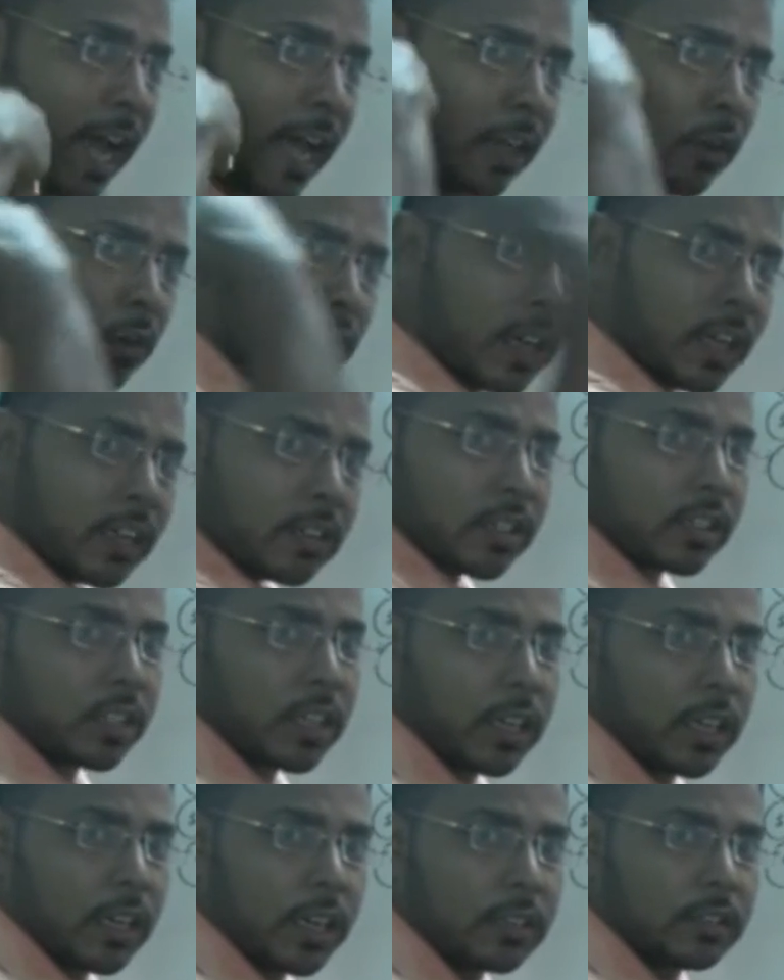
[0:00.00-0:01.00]

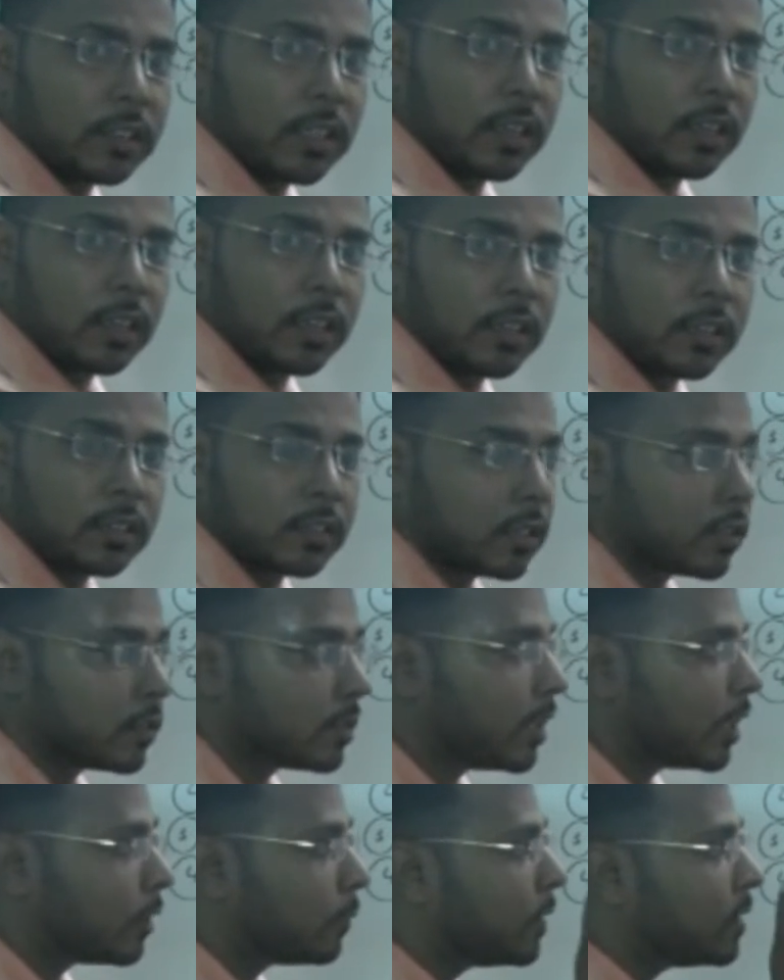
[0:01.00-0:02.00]
ionization energy increases,
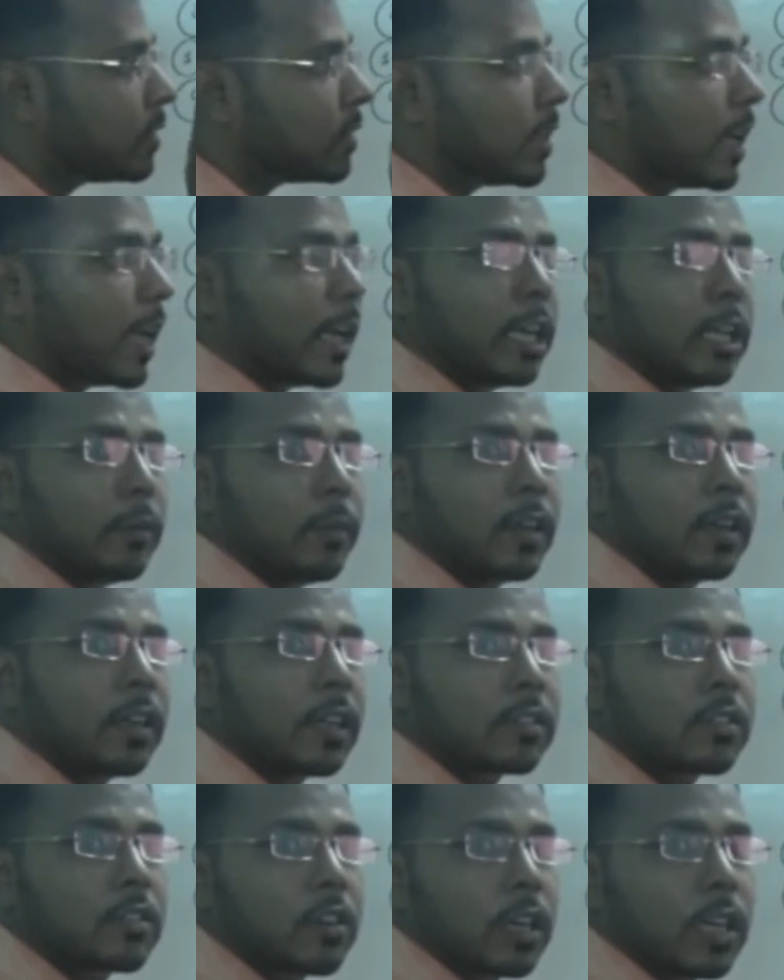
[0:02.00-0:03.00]
that means the element
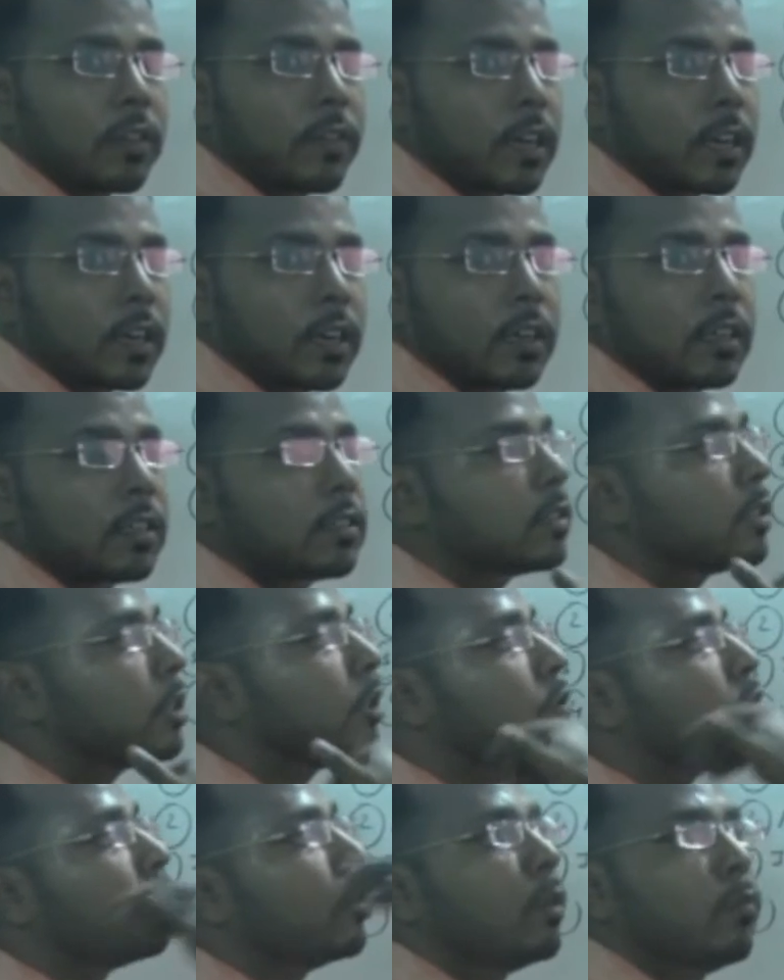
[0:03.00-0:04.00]
does not have a tendency
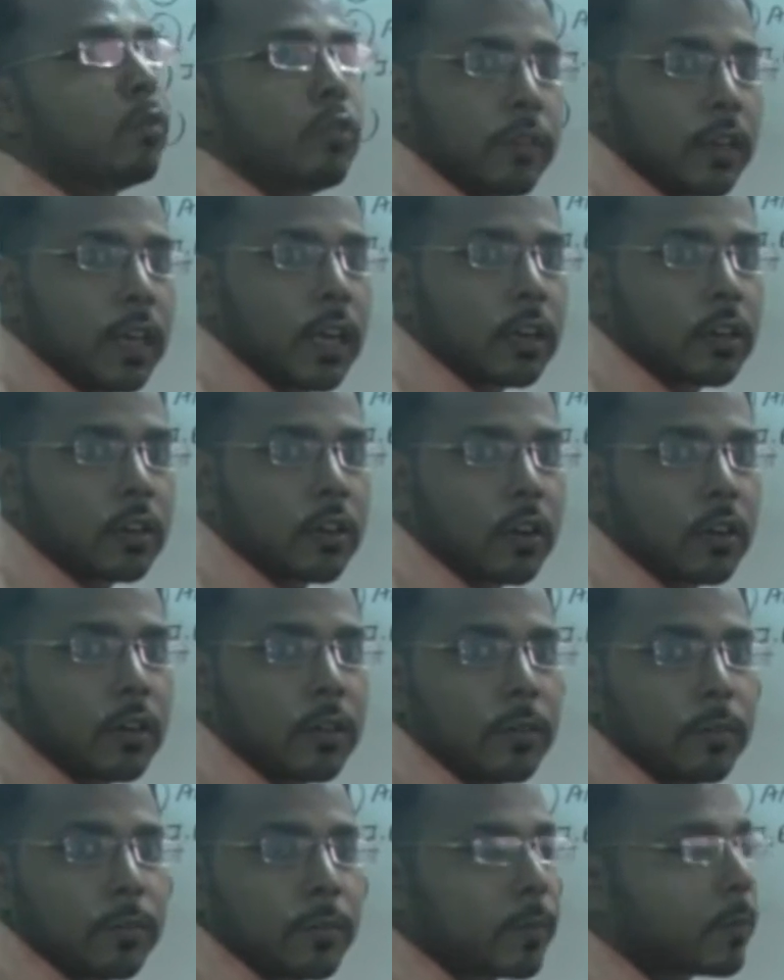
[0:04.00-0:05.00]
to remove
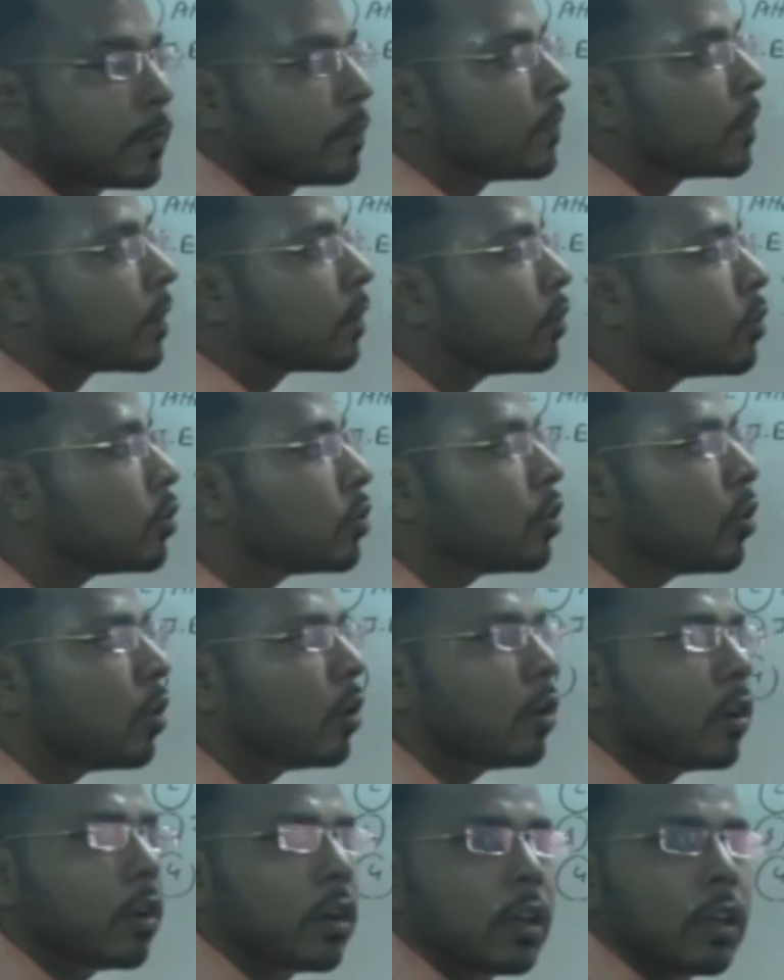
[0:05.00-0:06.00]
electron,
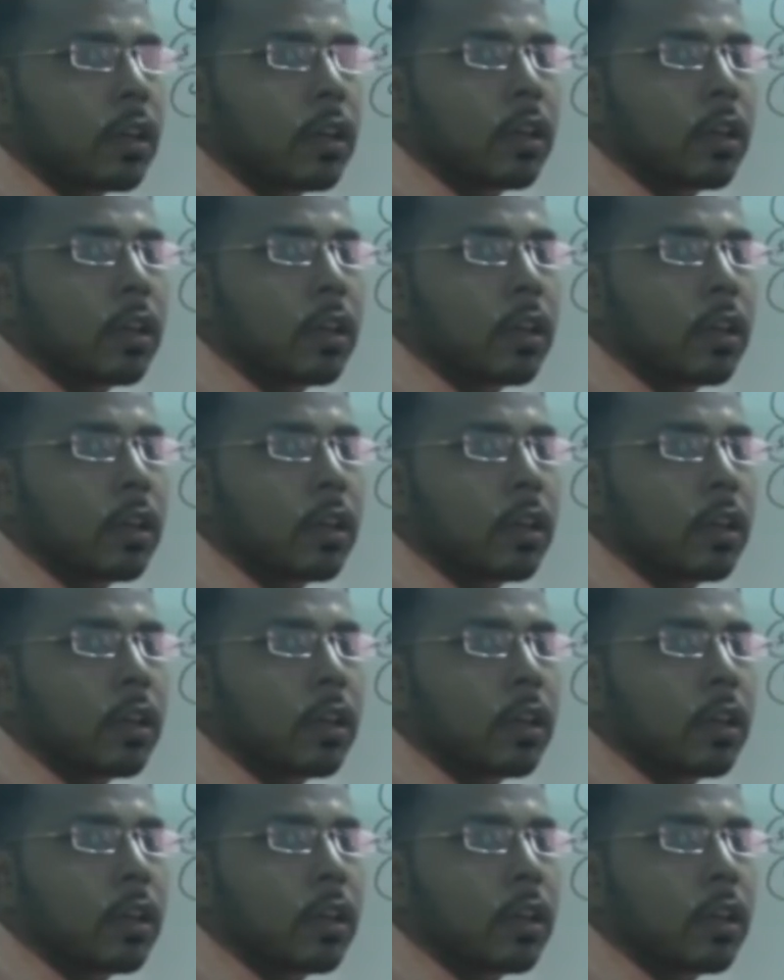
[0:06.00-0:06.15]
so